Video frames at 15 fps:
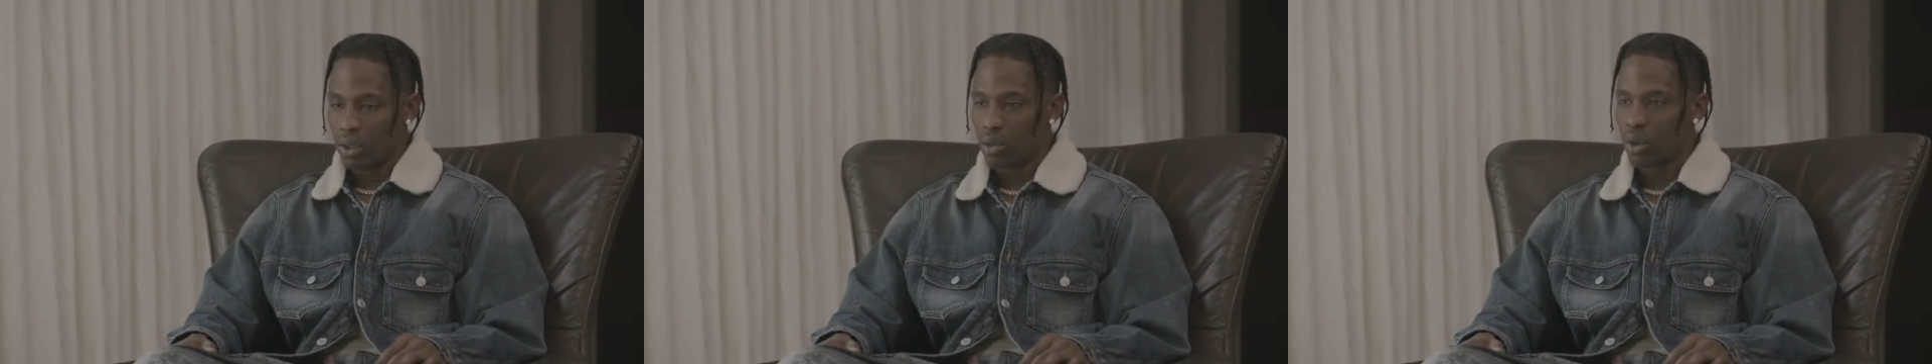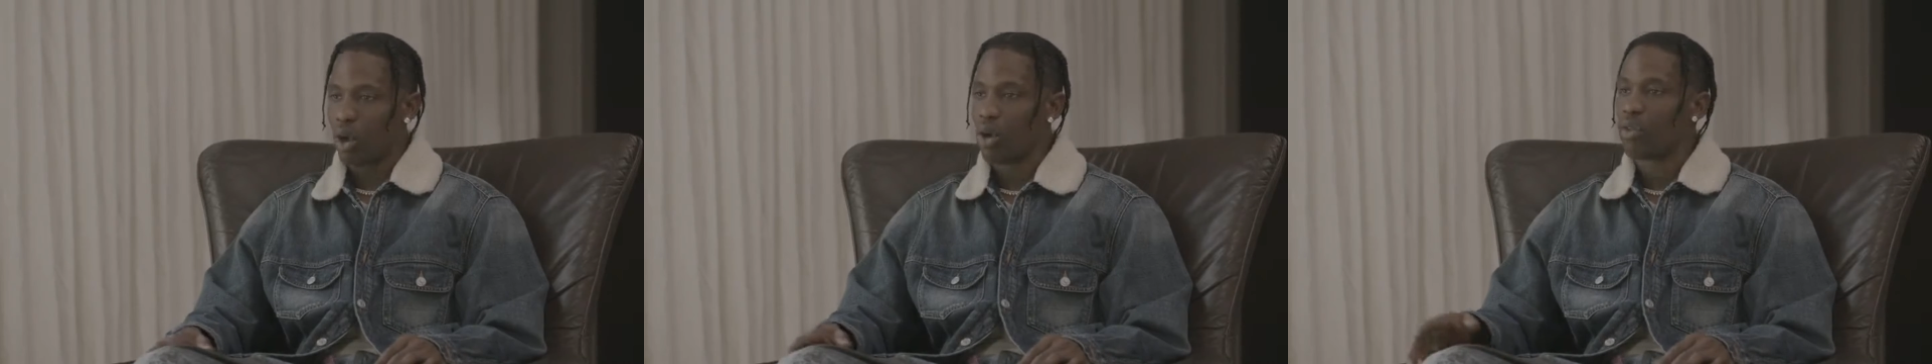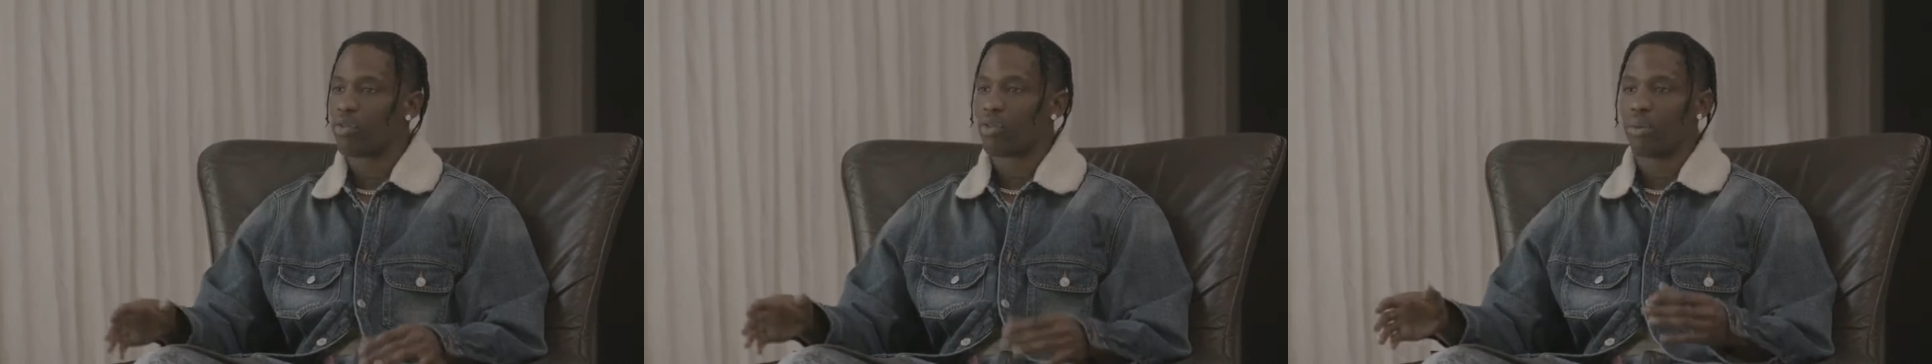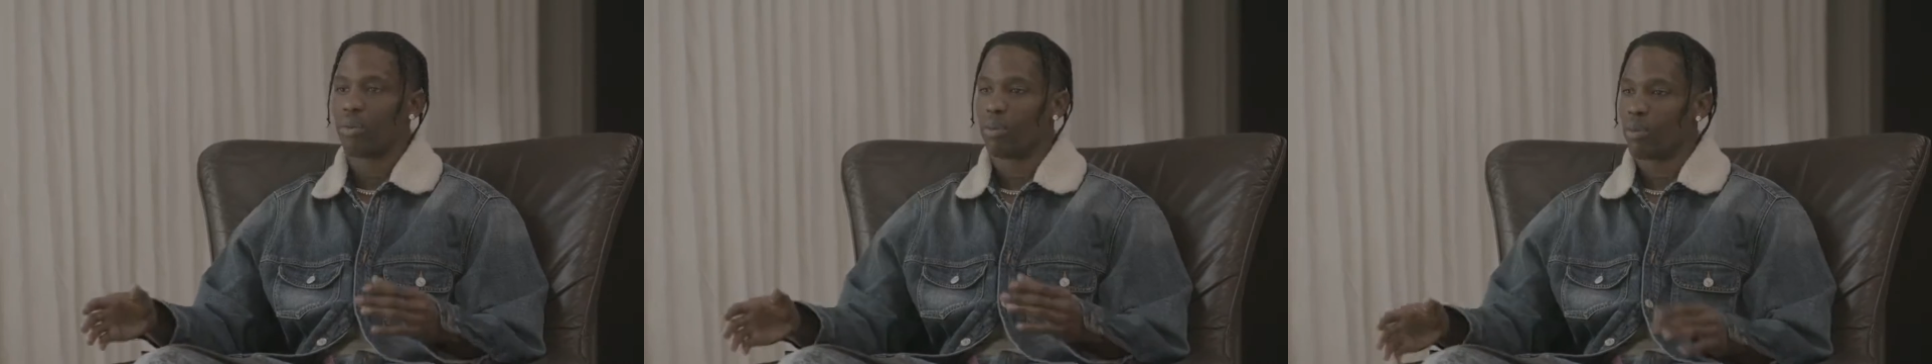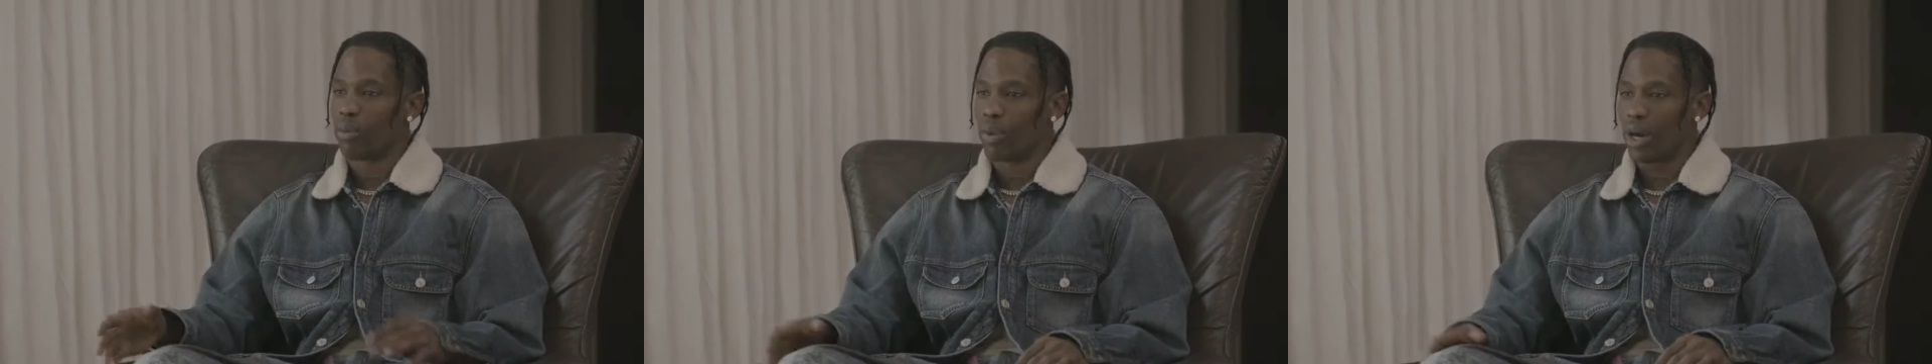grow
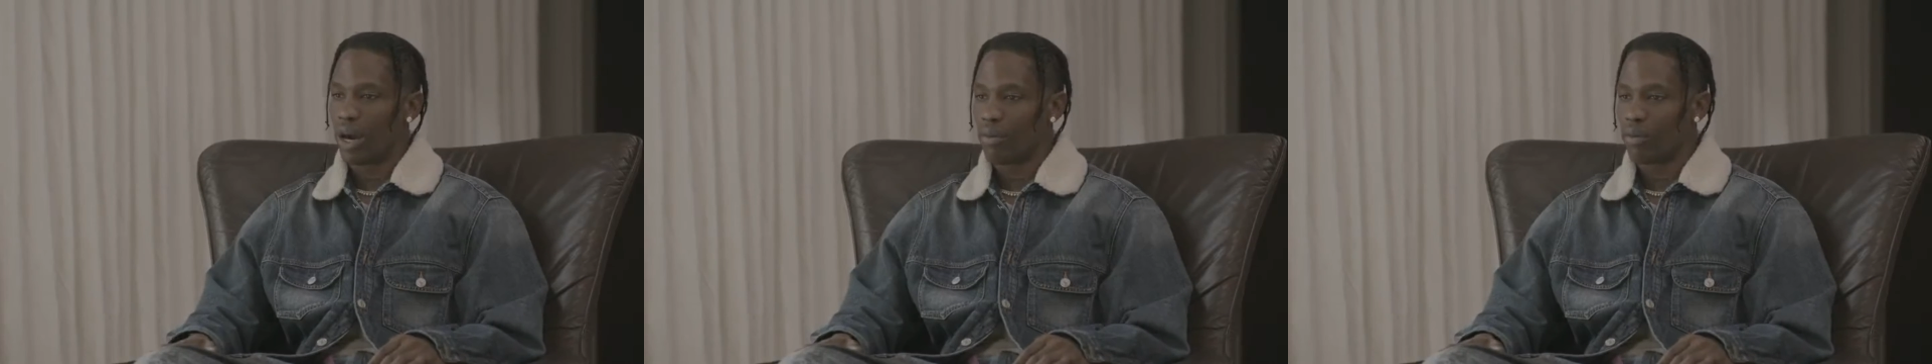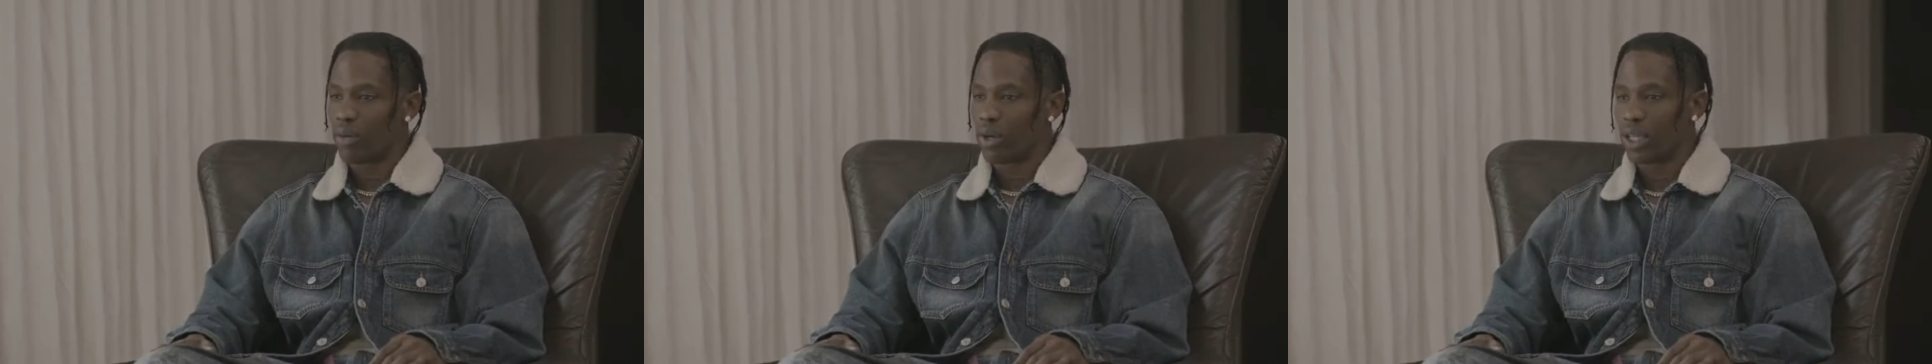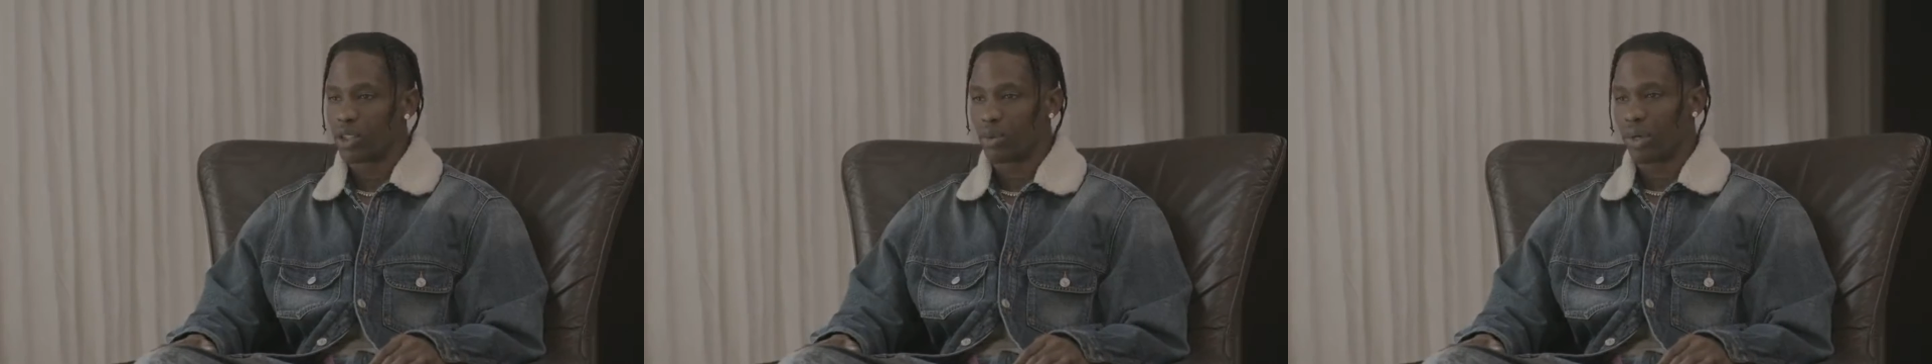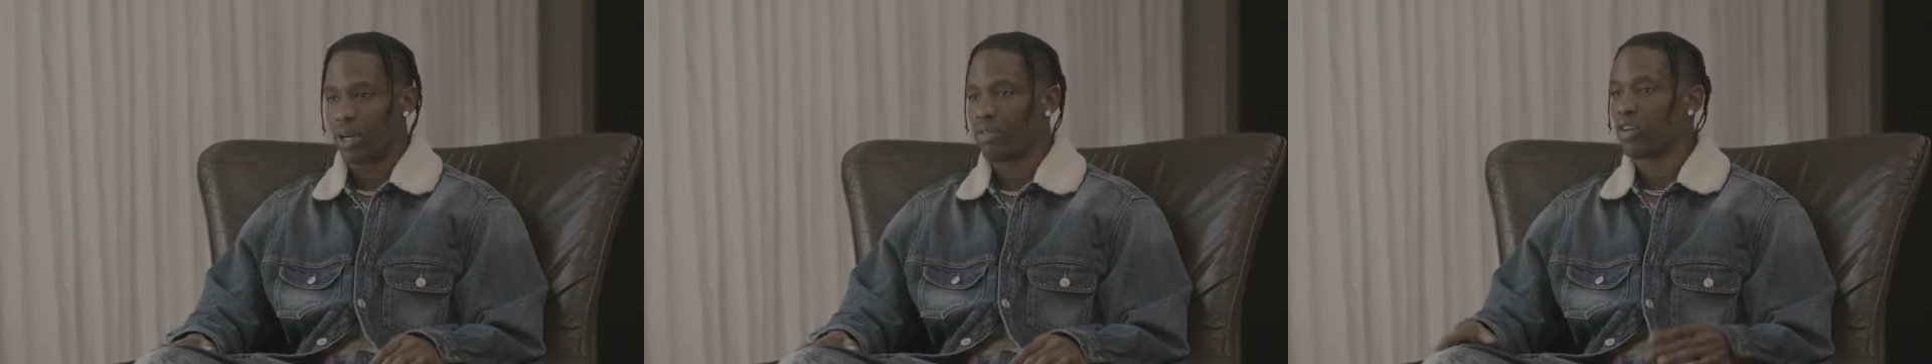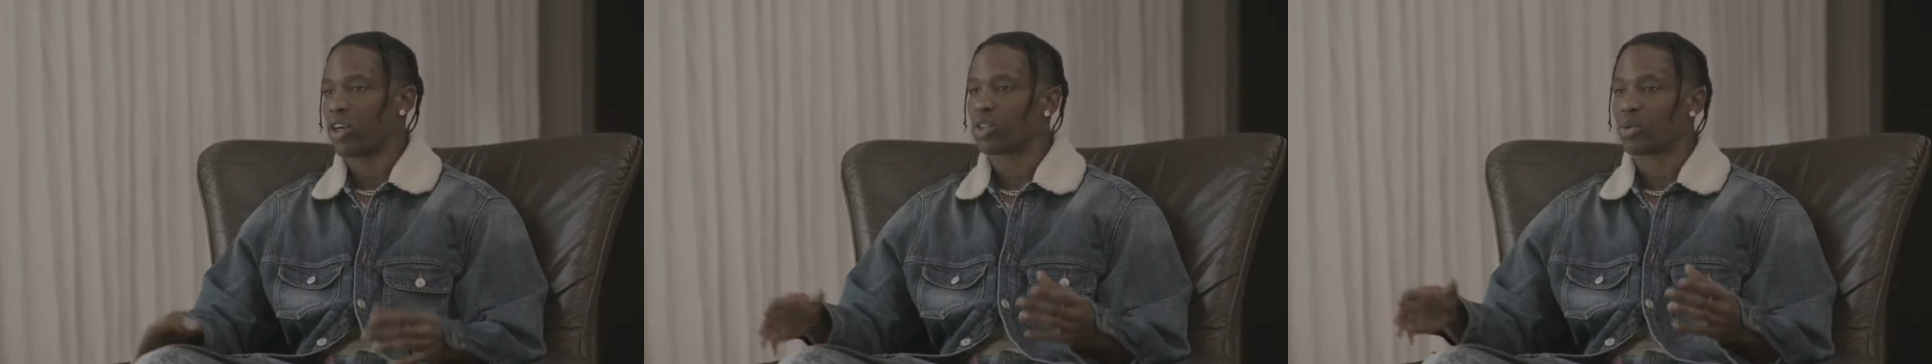from where I was when
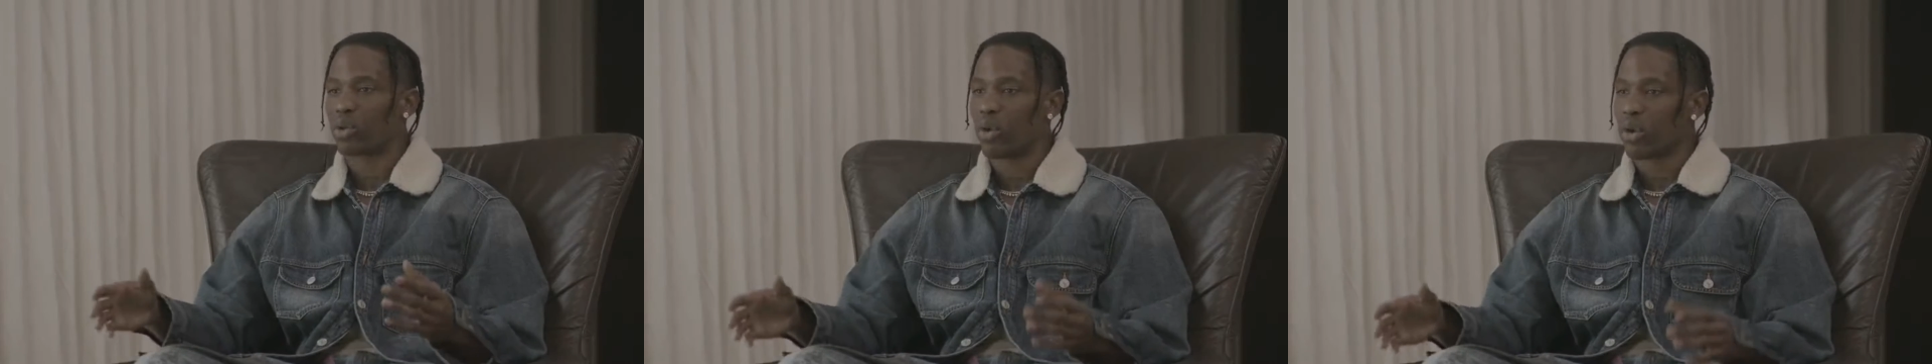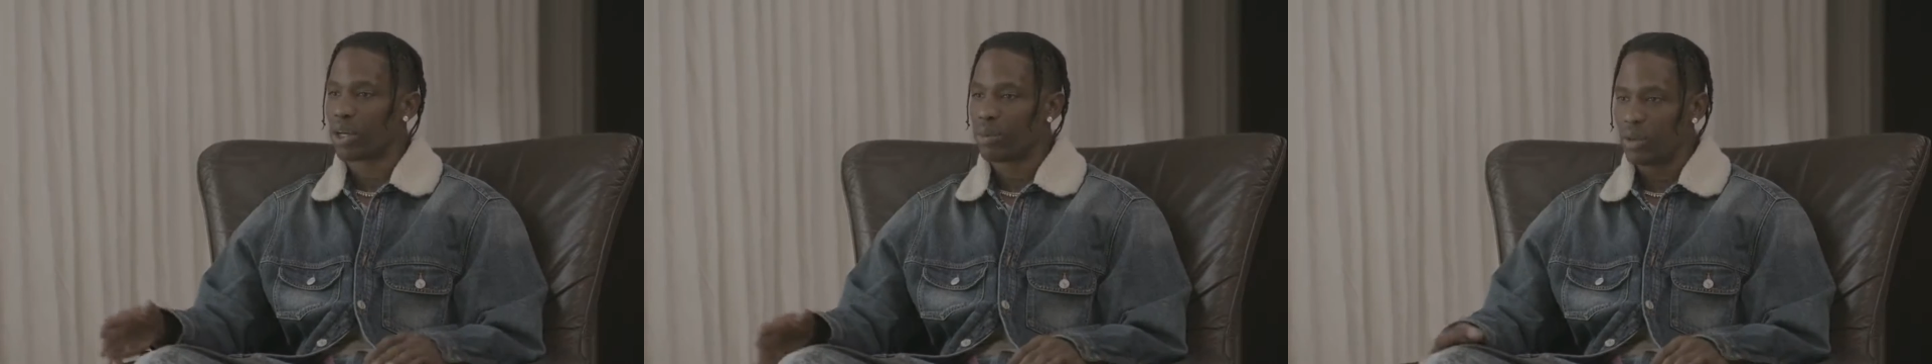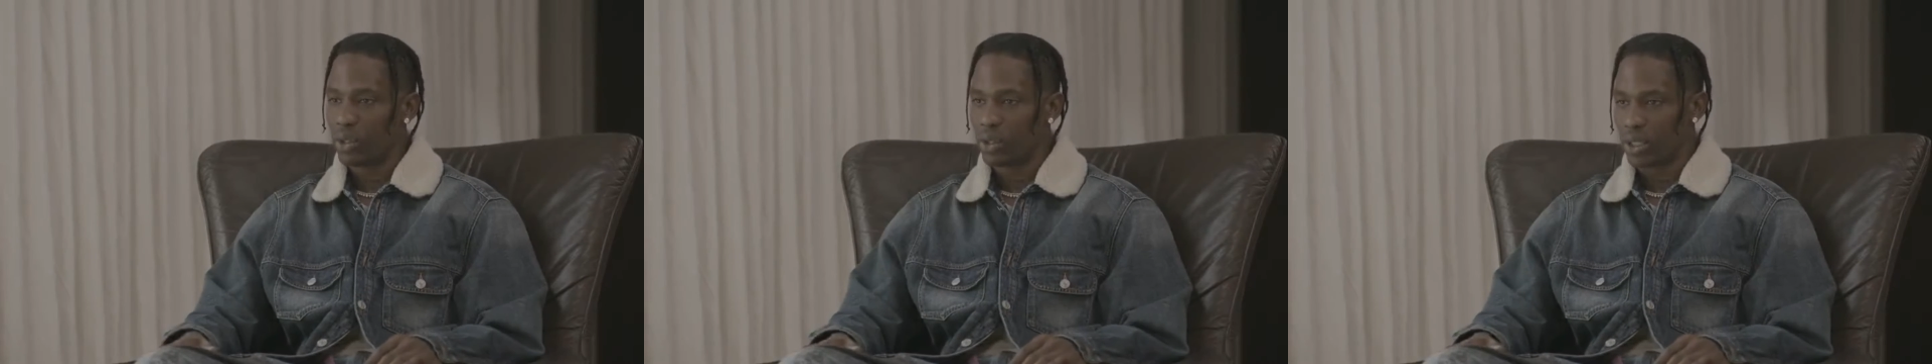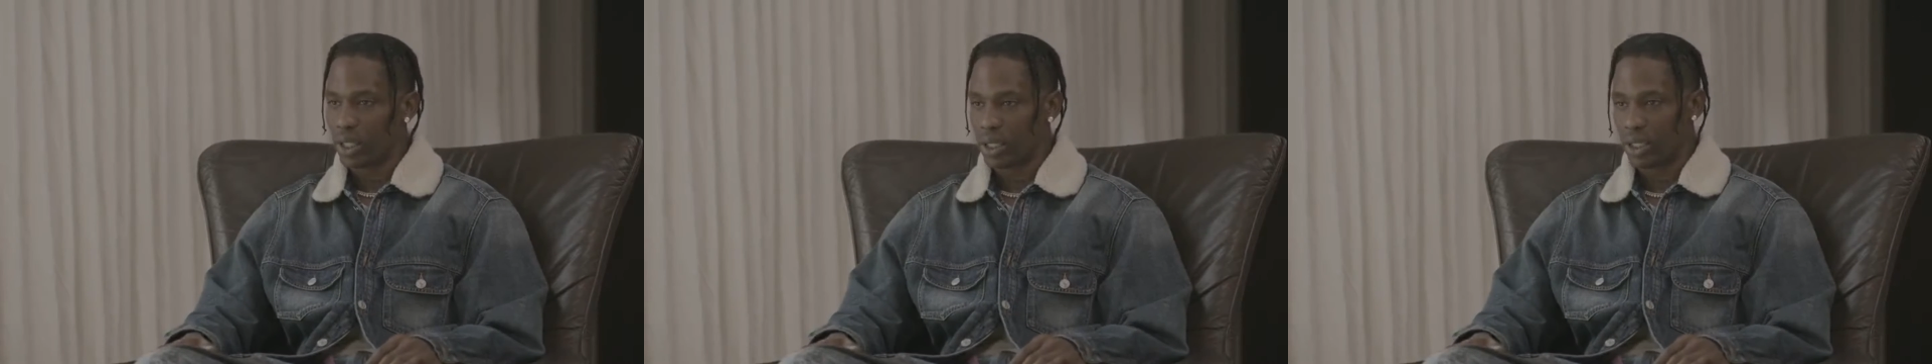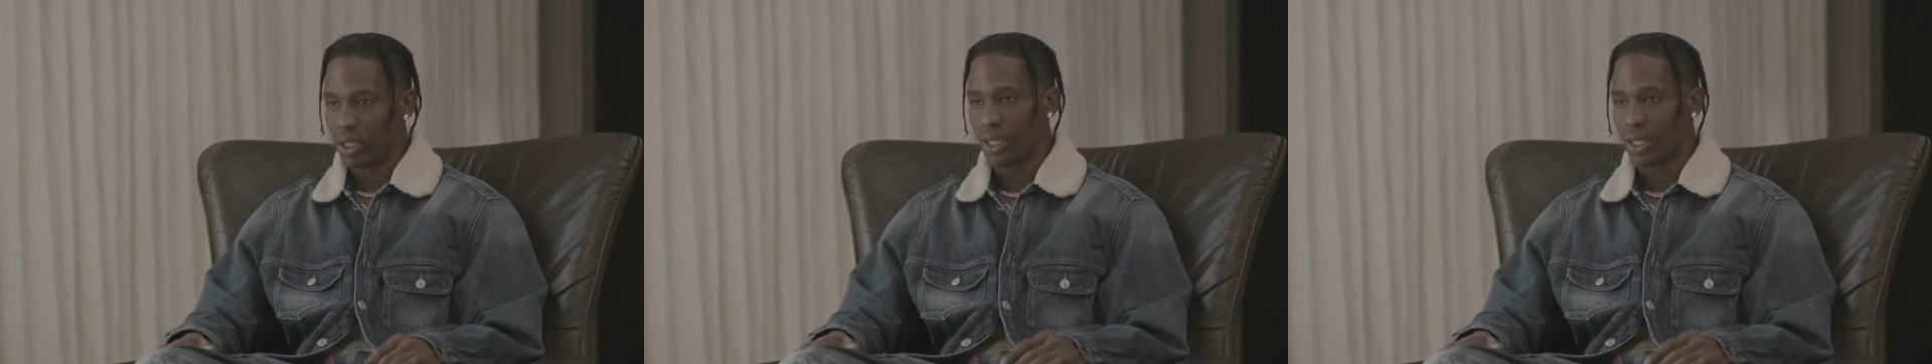I first recorded music